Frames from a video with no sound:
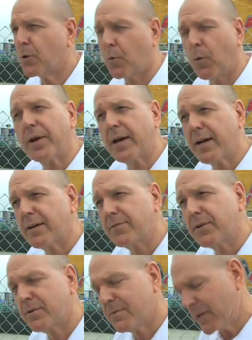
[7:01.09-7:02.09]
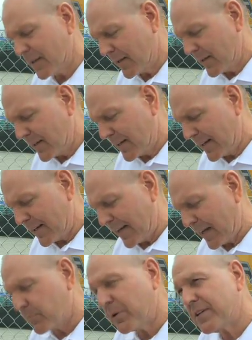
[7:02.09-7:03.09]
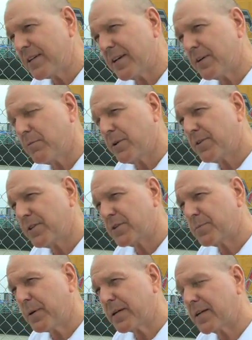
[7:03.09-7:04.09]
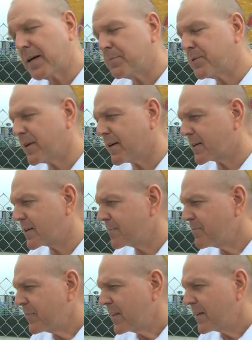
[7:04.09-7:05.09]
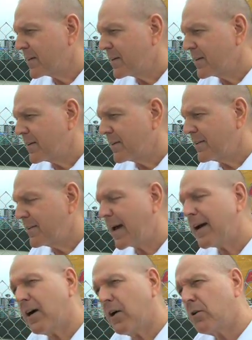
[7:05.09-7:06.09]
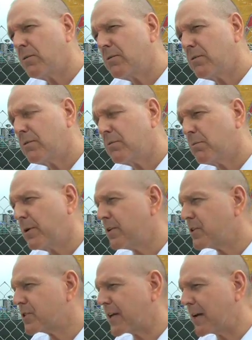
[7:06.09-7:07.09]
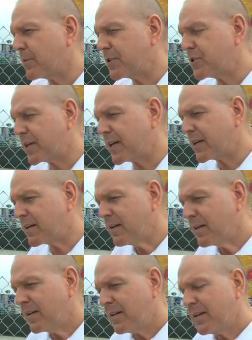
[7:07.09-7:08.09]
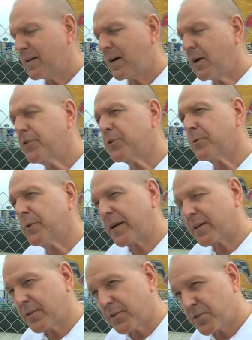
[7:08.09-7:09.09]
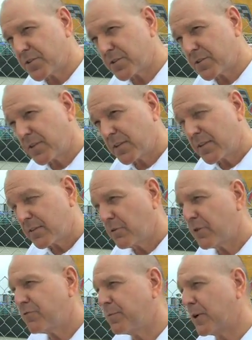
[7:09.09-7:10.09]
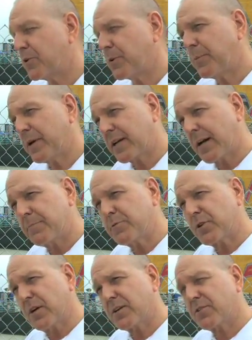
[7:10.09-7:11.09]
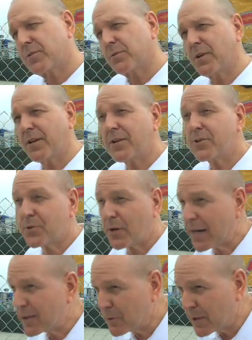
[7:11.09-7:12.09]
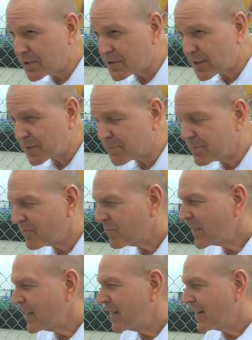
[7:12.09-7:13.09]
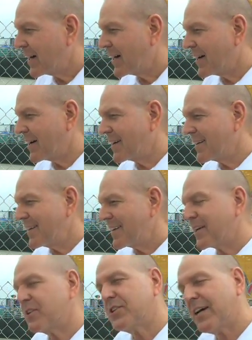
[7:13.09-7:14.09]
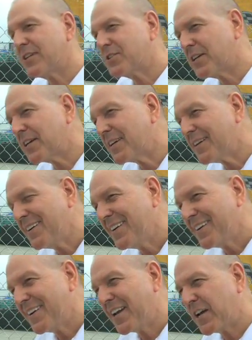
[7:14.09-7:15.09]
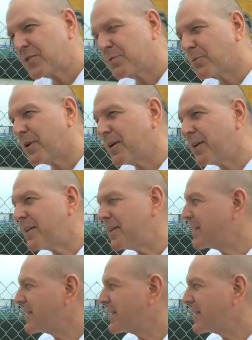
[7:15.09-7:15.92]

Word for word: or what have you. And we did it with this pickup truck. Now we're establishing other records. We've built a pickup truck to run in drag racing. Uh, in testing, it has run